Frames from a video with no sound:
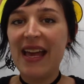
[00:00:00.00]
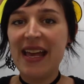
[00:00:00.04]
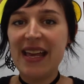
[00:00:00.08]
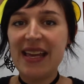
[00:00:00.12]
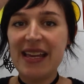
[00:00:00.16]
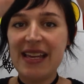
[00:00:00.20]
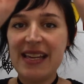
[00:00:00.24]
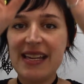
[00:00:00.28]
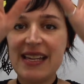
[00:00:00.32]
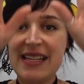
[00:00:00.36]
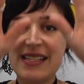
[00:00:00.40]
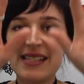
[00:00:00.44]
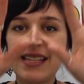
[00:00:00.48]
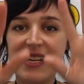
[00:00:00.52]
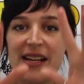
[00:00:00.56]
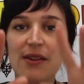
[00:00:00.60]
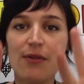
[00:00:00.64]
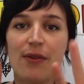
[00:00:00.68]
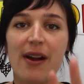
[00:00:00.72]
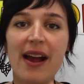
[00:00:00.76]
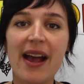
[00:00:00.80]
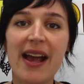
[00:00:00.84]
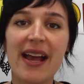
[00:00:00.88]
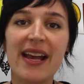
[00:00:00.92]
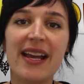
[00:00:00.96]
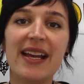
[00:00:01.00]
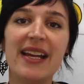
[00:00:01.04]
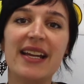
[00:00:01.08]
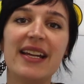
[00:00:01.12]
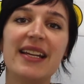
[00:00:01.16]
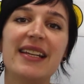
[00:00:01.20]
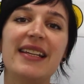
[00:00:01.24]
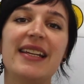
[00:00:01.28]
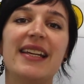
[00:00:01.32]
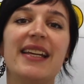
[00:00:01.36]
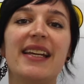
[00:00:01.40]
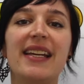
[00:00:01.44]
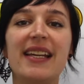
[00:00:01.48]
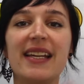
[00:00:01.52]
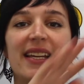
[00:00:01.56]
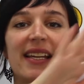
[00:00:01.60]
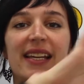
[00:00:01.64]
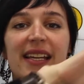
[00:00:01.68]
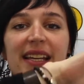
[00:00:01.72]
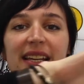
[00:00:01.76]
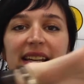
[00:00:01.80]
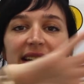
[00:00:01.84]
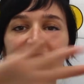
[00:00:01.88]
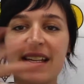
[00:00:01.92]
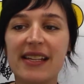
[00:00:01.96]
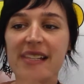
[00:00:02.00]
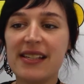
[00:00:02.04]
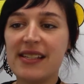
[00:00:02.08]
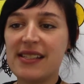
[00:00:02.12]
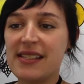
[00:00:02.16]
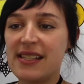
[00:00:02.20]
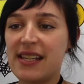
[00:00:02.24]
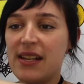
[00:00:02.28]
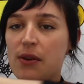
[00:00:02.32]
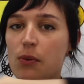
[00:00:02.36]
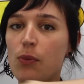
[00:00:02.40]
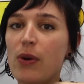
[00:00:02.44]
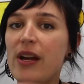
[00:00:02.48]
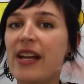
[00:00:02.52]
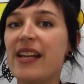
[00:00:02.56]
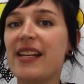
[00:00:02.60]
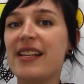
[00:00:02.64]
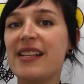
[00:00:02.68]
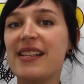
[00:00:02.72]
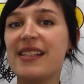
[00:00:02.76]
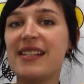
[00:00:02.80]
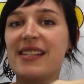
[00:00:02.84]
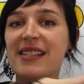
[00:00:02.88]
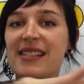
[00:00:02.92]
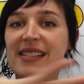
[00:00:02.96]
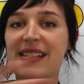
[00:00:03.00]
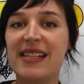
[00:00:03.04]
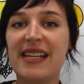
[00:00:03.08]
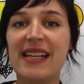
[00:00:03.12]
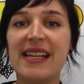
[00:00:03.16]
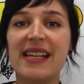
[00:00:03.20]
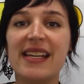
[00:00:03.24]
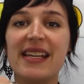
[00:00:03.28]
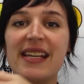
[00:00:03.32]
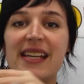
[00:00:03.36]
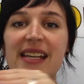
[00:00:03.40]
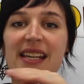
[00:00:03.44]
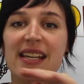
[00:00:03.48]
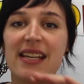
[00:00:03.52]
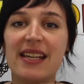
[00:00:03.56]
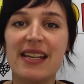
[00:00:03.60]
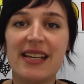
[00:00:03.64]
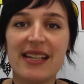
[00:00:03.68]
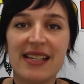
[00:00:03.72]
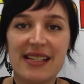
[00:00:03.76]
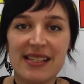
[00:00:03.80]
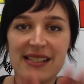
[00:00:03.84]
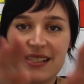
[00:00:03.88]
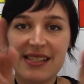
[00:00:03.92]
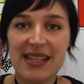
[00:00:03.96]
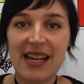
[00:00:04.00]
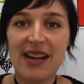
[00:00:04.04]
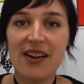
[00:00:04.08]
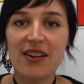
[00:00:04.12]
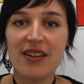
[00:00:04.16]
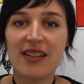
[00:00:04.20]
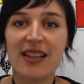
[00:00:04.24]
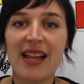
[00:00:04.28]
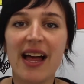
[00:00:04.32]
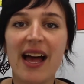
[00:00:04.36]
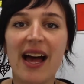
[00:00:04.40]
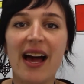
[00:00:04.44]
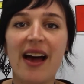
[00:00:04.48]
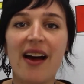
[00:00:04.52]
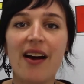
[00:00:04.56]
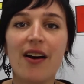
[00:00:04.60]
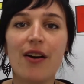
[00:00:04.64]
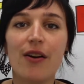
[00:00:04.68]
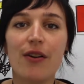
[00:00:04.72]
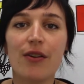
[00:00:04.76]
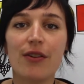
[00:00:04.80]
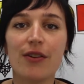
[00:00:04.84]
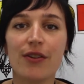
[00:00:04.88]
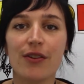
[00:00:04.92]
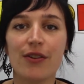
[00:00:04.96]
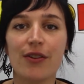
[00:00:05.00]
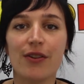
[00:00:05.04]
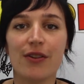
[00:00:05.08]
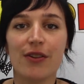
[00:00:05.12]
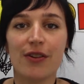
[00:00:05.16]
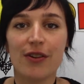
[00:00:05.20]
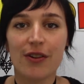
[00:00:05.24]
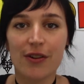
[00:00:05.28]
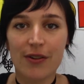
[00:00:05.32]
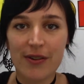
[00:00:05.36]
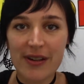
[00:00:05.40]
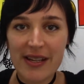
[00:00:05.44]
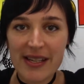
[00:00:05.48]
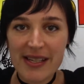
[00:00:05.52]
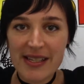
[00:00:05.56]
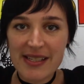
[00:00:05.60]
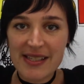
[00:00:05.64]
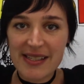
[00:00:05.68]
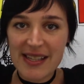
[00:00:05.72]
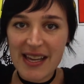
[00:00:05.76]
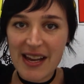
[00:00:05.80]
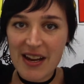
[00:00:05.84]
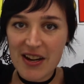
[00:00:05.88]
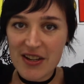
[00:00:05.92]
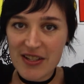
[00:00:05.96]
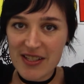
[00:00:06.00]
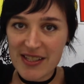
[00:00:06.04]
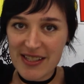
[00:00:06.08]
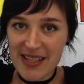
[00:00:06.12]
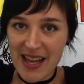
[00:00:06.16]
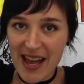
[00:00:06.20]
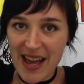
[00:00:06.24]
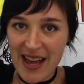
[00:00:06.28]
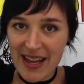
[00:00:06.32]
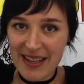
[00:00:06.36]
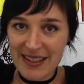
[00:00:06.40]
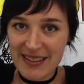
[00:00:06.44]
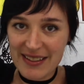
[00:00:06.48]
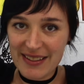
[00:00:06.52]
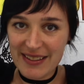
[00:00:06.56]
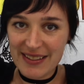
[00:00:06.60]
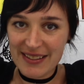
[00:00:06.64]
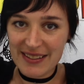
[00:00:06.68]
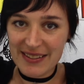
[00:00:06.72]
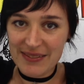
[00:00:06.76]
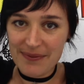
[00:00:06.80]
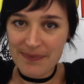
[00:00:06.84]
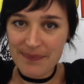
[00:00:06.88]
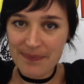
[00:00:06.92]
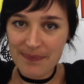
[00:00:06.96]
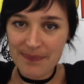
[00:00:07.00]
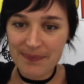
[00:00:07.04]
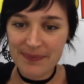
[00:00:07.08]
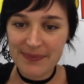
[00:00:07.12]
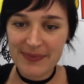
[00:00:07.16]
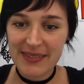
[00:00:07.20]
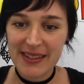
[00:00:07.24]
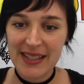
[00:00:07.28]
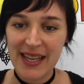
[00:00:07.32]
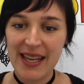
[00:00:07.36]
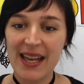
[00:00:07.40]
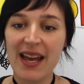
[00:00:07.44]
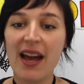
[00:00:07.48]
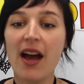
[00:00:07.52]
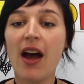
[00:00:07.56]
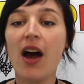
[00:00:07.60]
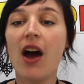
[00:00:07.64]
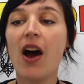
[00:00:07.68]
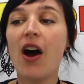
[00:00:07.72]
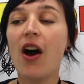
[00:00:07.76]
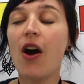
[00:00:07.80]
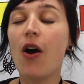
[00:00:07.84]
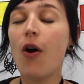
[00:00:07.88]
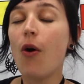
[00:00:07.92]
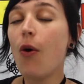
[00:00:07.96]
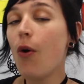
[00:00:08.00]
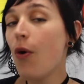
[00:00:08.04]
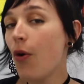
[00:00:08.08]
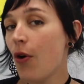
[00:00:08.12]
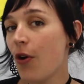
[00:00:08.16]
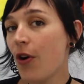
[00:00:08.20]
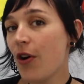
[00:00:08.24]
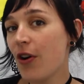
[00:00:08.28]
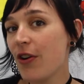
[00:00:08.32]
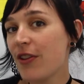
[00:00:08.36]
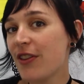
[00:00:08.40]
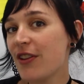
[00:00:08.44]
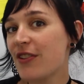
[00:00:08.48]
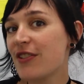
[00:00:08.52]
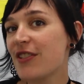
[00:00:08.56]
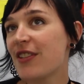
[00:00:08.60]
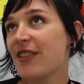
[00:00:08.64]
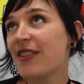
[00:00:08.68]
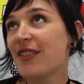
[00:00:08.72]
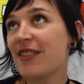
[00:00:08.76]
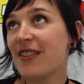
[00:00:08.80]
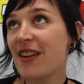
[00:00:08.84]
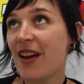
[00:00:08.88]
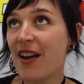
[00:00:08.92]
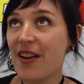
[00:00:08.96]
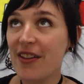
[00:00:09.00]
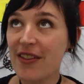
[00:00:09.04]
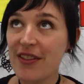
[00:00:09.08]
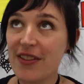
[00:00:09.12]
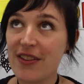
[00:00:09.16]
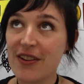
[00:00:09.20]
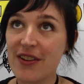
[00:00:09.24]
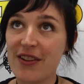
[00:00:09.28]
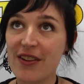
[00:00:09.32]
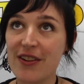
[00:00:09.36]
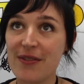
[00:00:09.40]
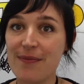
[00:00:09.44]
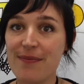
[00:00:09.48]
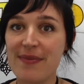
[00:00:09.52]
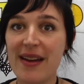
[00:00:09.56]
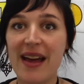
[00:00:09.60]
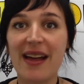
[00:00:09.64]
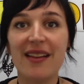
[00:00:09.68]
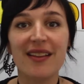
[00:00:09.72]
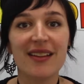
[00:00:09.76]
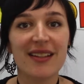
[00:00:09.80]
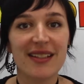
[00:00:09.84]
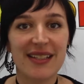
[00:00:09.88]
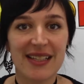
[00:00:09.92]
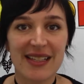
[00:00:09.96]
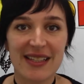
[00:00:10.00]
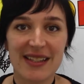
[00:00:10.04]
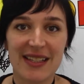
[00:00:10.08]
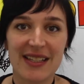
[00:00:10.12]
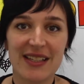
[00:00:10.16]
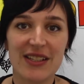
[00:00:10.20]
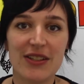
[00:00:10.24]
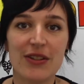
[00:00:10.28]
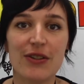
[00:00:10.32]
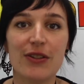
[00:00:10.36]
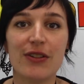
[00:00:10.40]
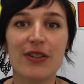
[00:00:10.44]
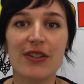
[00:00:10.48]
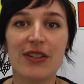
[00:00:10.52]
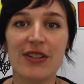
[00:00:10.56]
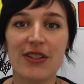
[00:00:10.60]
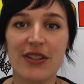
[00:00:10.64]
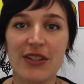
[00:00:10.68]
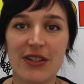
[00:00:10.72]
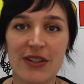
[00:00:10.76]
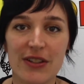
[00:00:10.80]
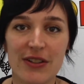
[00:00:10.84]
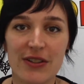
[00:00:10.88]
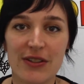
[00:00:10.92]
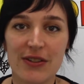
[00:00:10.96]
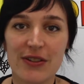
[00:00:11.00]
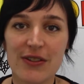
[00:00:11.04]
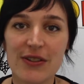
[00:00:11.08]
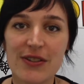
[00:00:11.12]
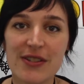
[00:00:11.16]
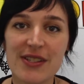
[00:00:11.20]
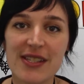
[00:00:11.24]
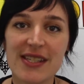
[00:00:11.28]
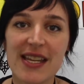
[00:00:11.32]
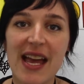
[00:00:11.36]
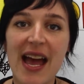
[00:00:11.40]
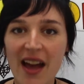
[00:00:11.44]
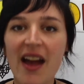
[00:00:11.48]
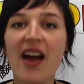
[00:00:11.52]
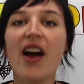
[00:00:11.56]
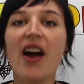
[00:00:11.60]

Is it rainy? Is it windy? Is there cloud or is there sun? Or there's another melody that you can use.